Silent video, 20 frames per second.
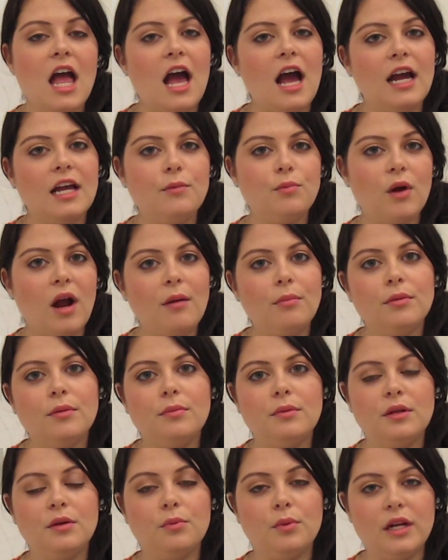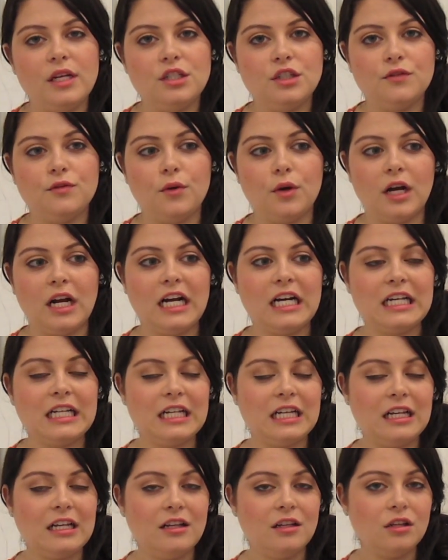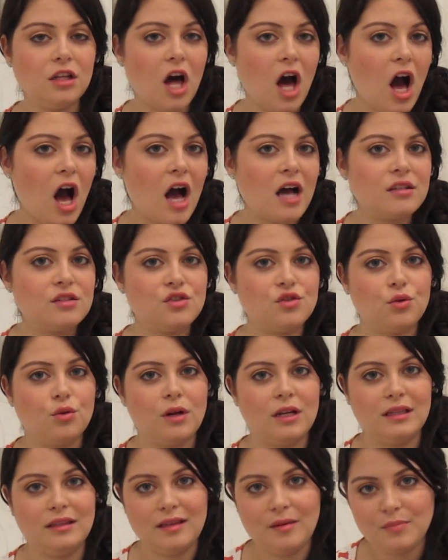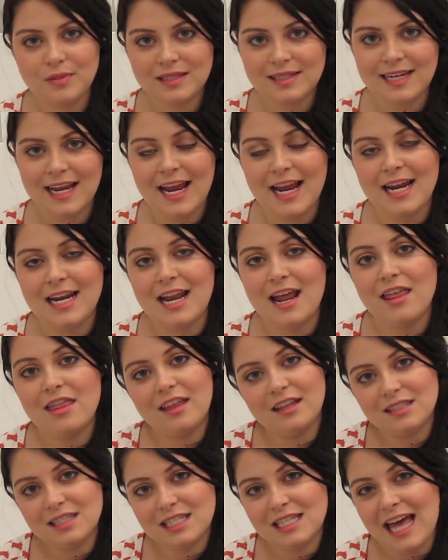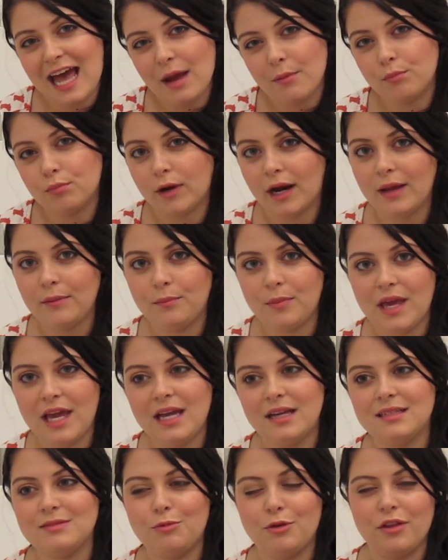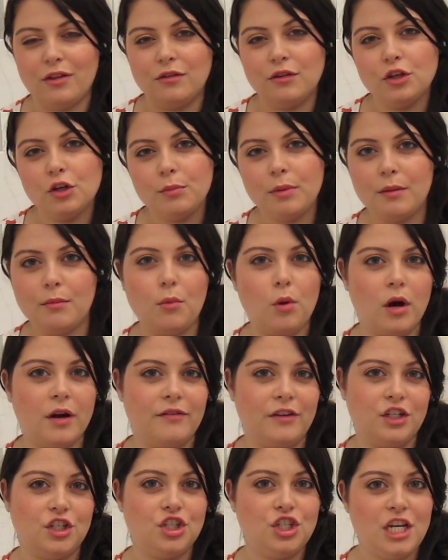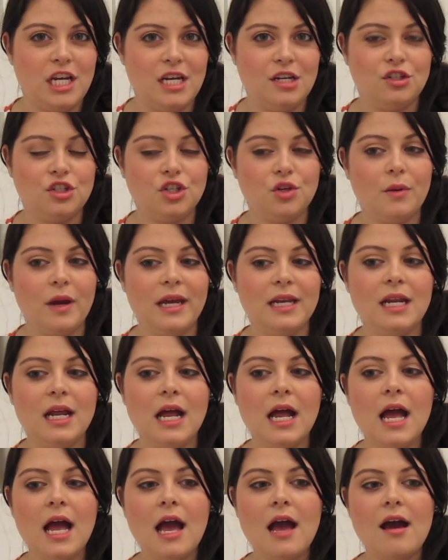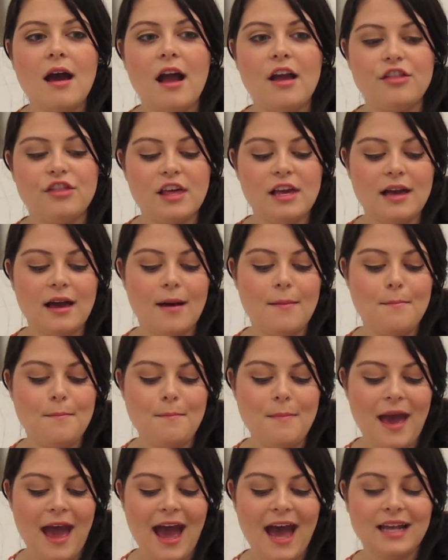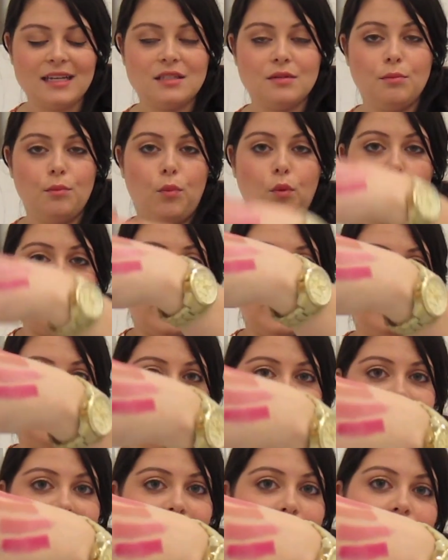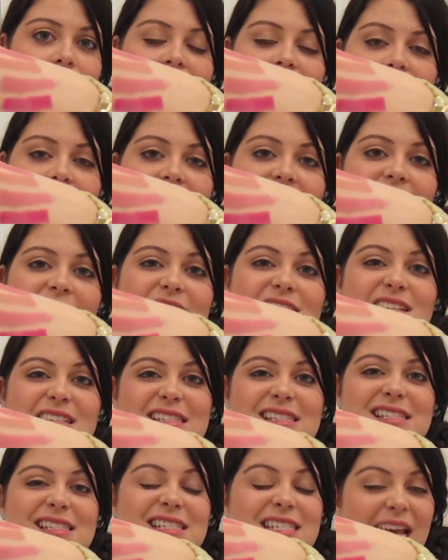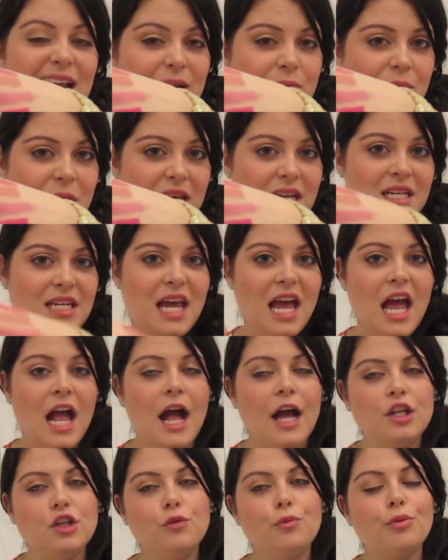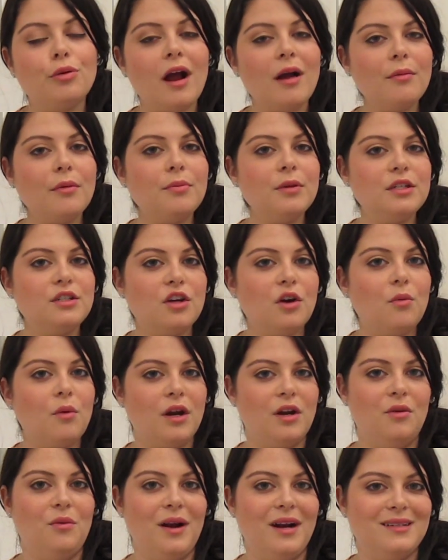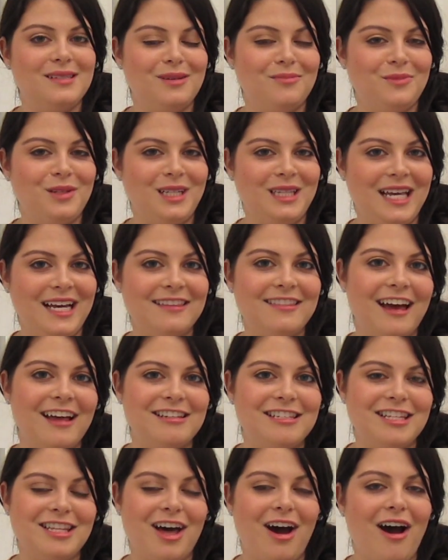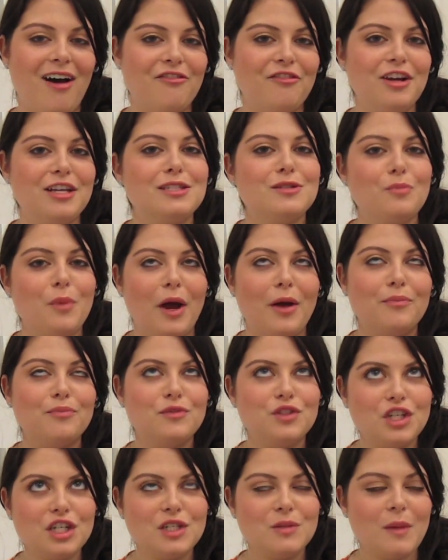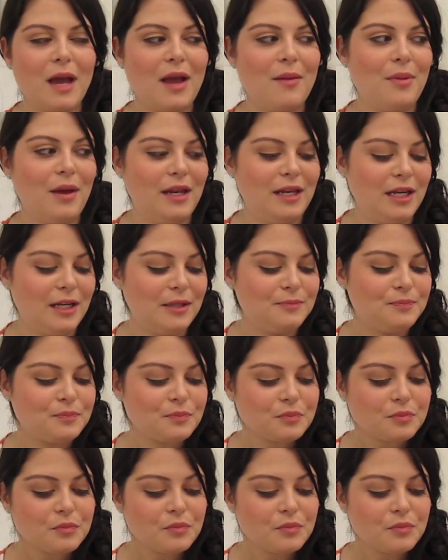I'd probably reach for a gloss or a lip stain that's that bright pink with a little bit more of a sheen to it. I think a matte bright lip like that is a statement, and you probably don't want to wear something like that to the office, but just my opinion.